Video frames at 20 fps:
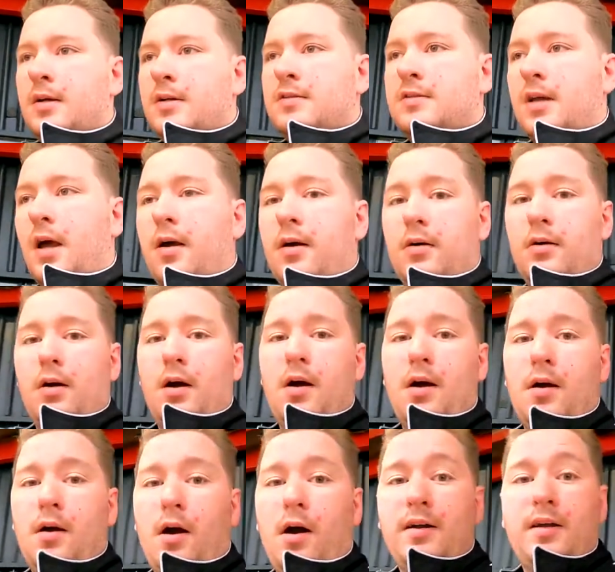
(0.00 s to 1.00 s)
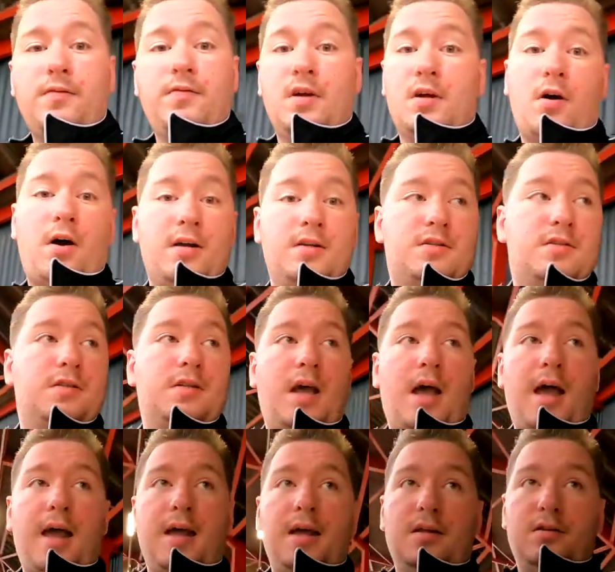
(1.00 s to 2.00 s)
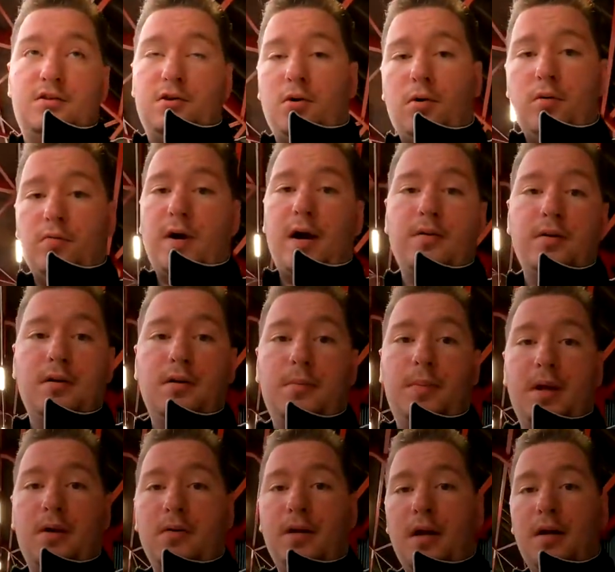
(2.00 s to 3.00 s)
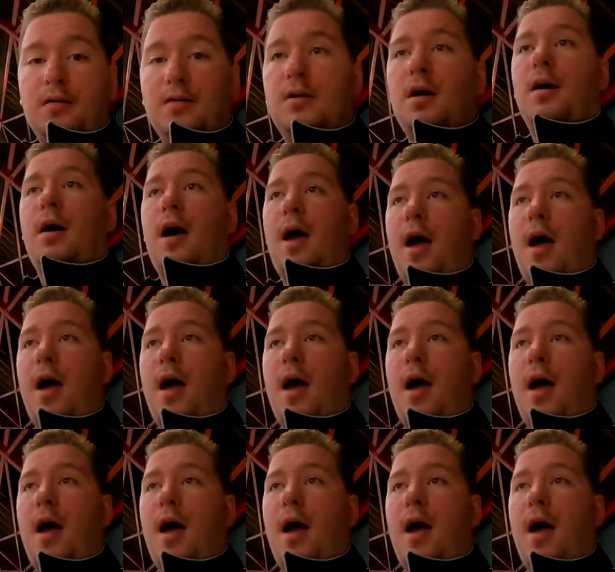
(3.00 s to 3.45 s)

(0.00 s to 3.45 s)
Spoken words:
So I'll give you guys a tour around in the building,